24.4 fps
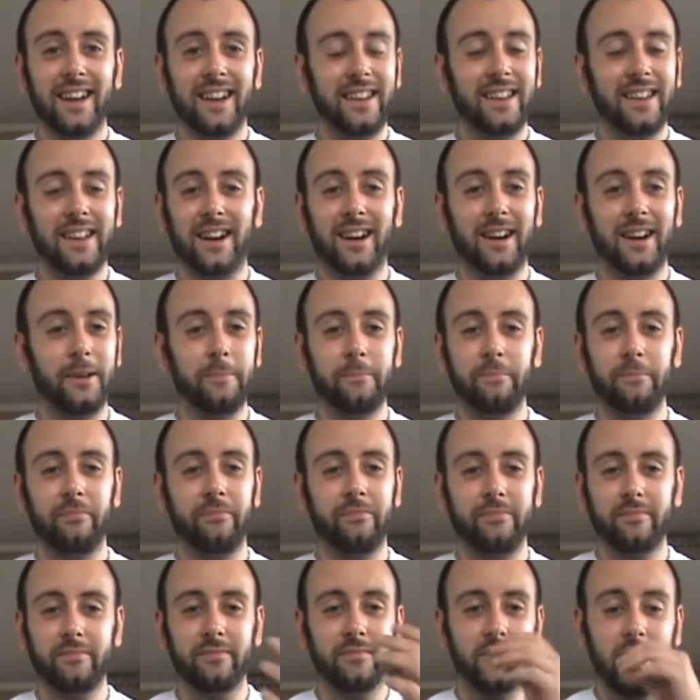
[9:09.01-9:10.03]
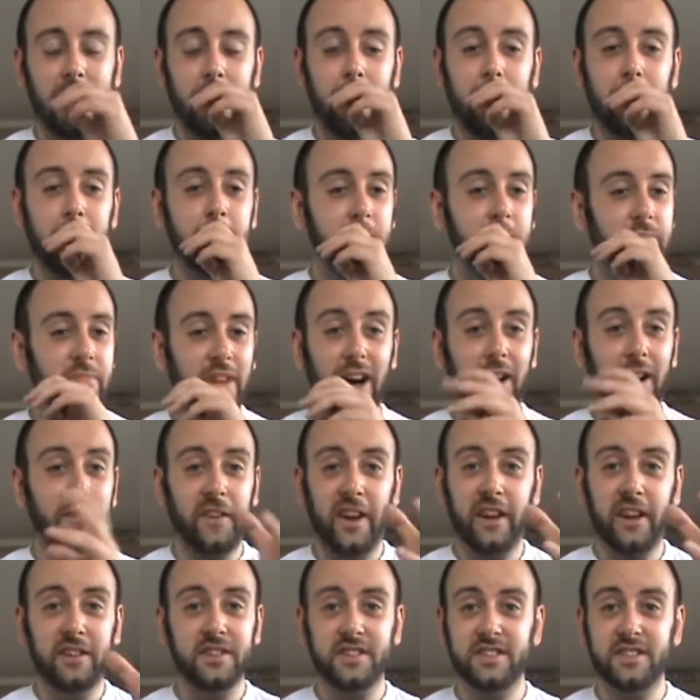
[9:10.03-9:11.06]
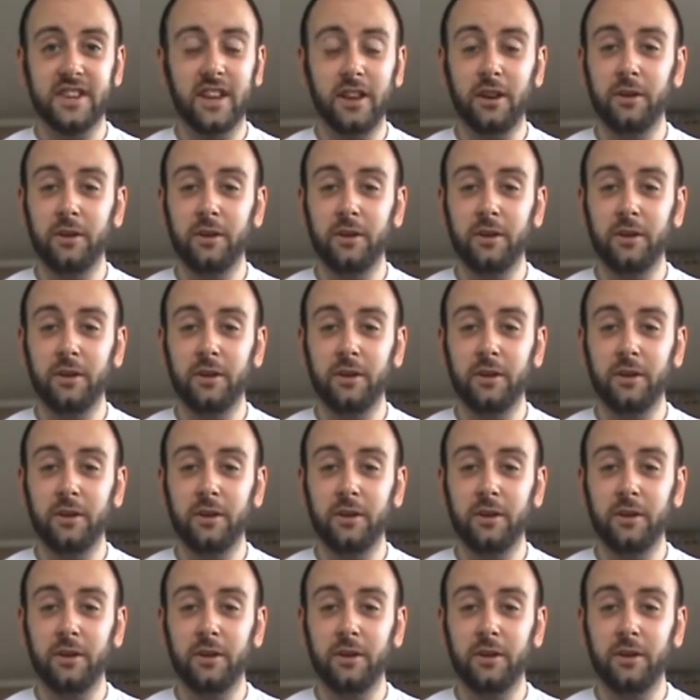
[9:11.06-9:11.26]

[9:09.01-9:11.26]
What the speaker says: Yeah, I fail to see